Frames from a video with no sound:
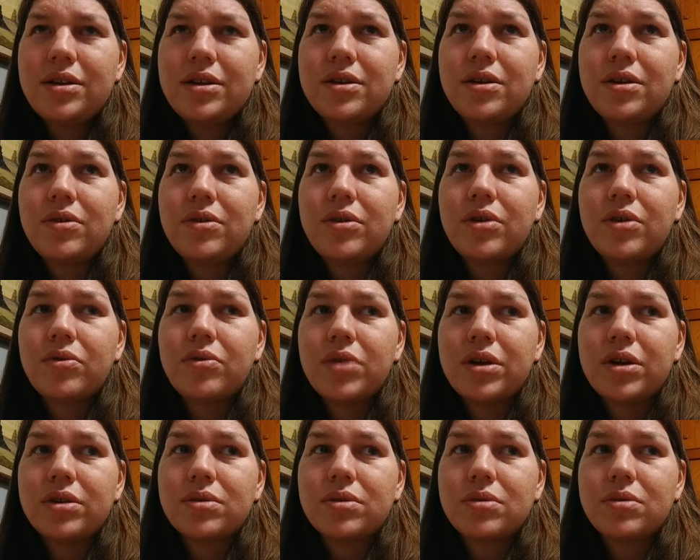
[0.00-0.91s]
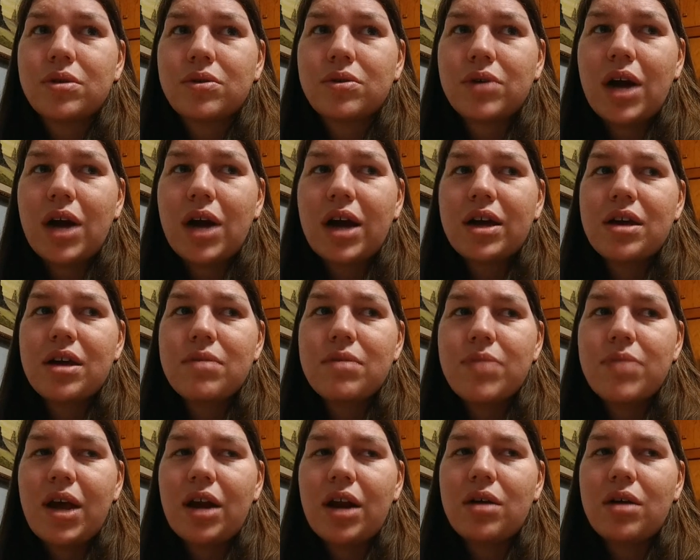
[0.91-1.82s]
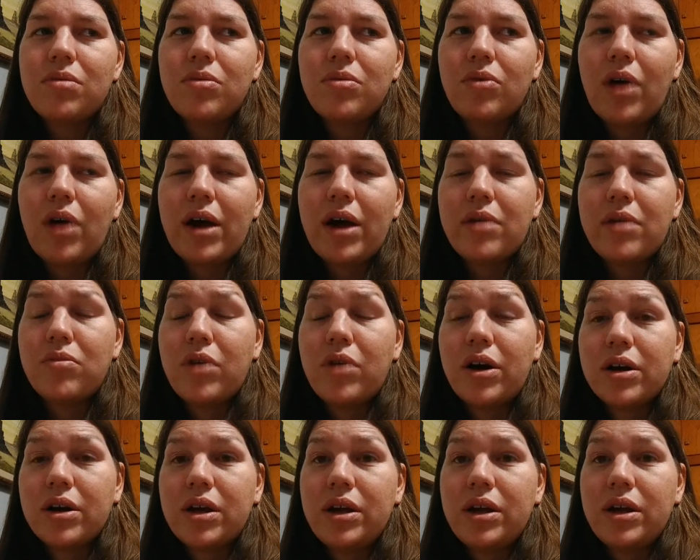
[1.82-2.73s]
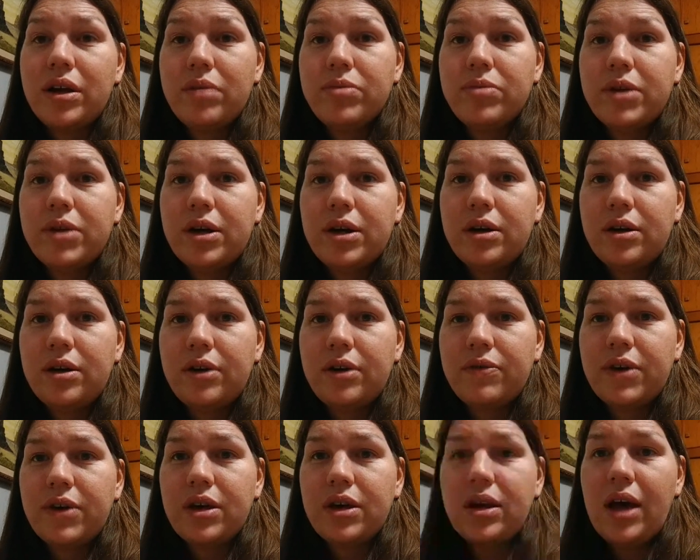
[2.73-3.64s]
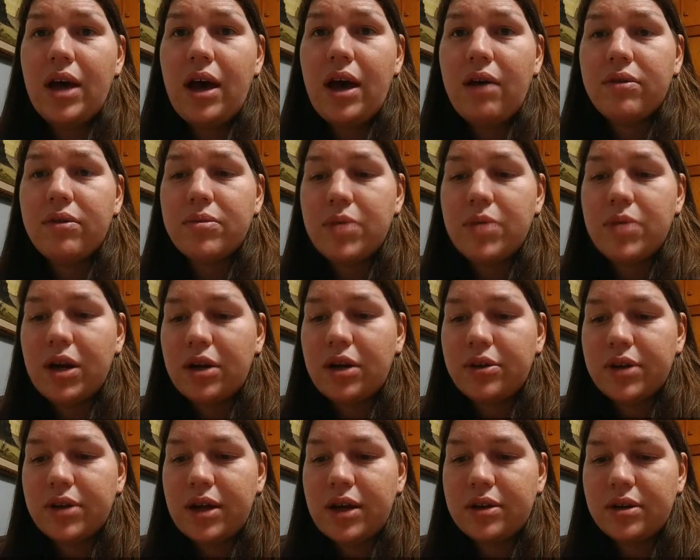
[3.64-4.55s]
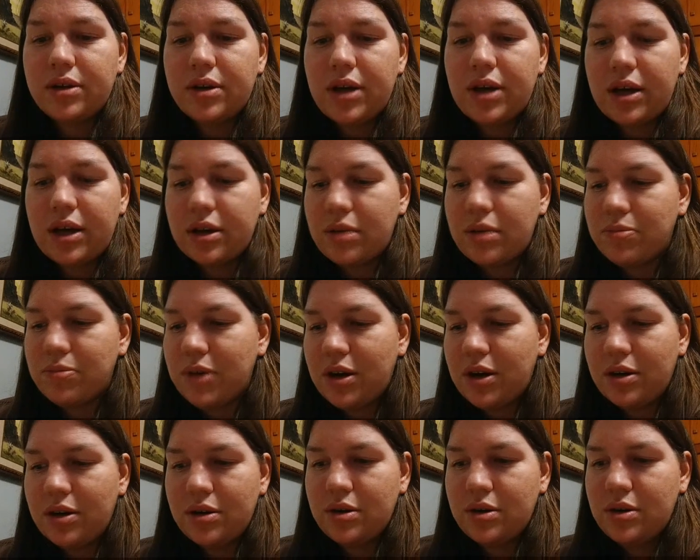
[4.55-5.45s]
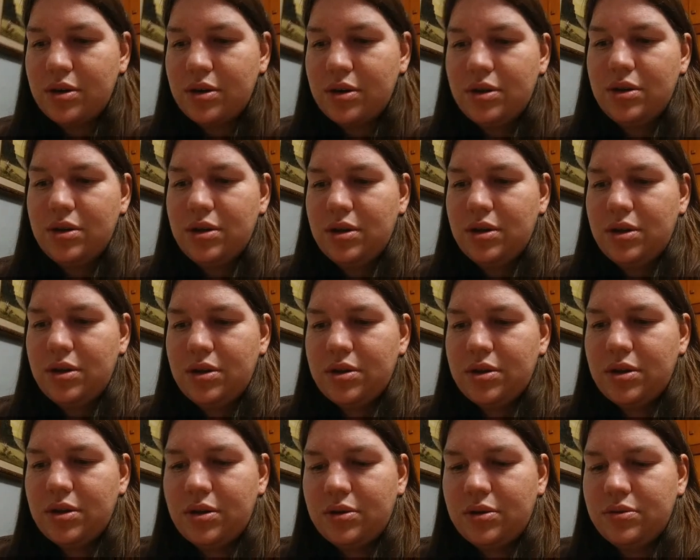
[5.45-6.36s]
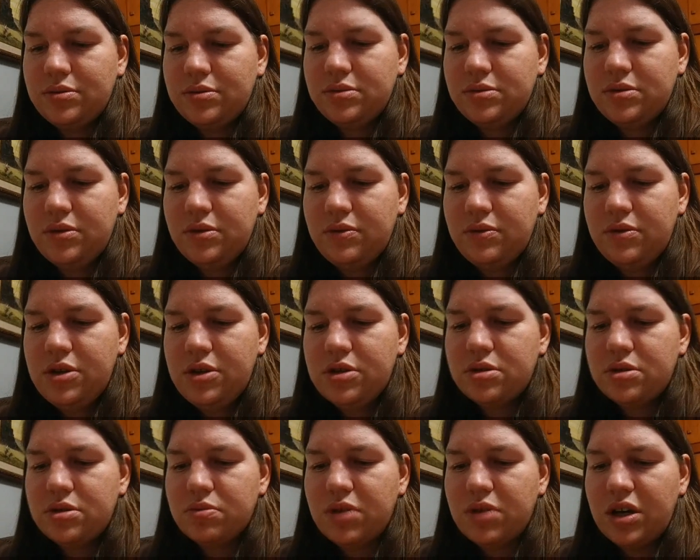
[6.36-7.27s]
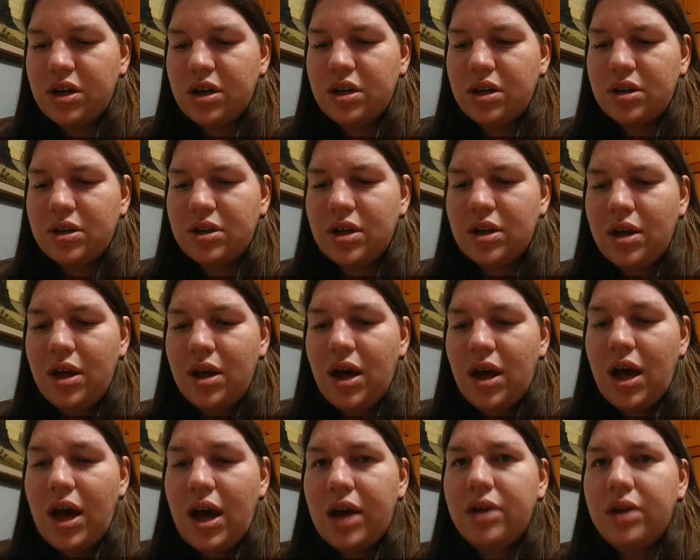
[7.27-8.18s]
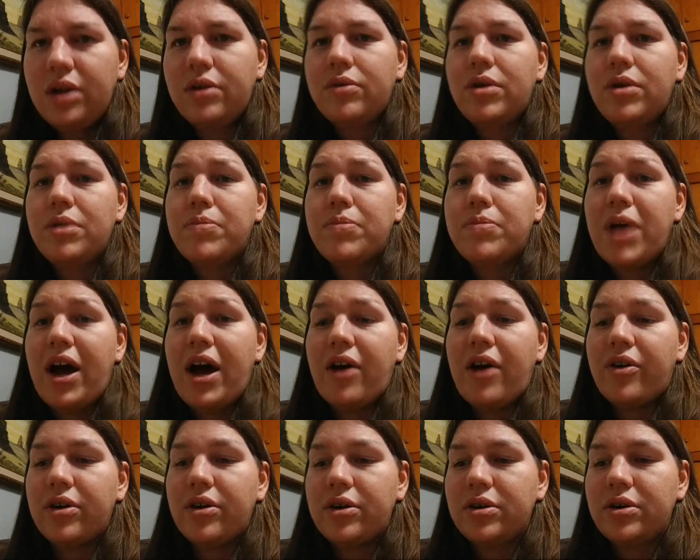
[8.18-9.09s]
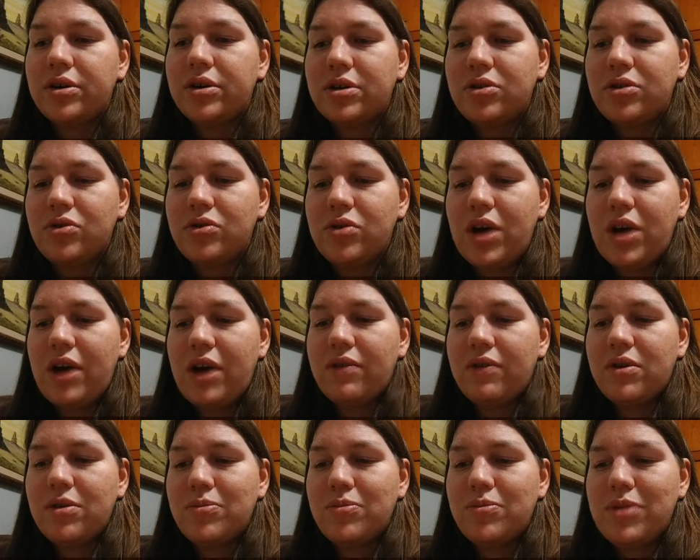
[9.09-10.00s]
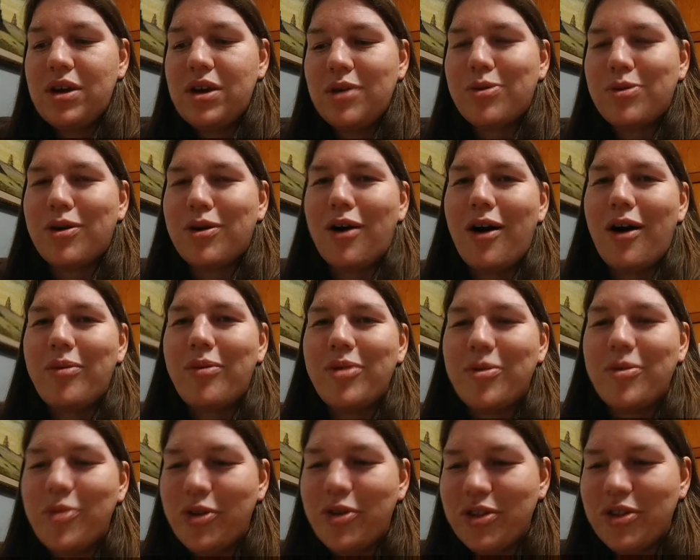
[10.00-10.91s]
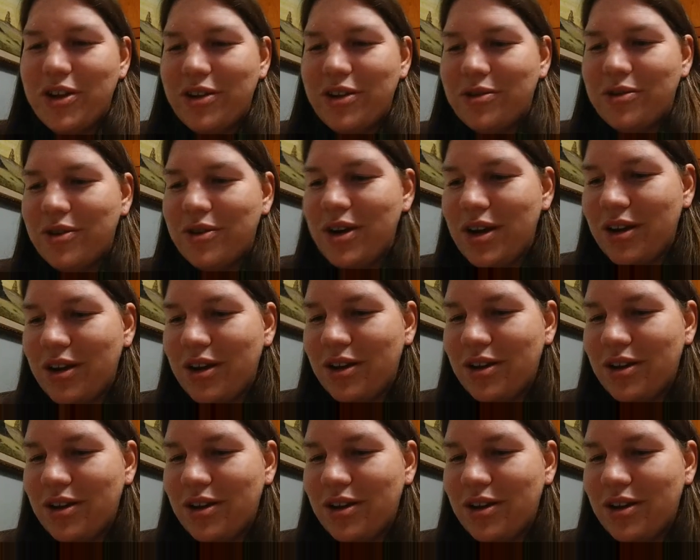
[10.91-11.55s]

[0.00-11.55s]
don't want to risk cracking a panel while I'm walking up there if I have the panels as a deck up there. So, future plans. I don't want power to ever be a problem on this rig.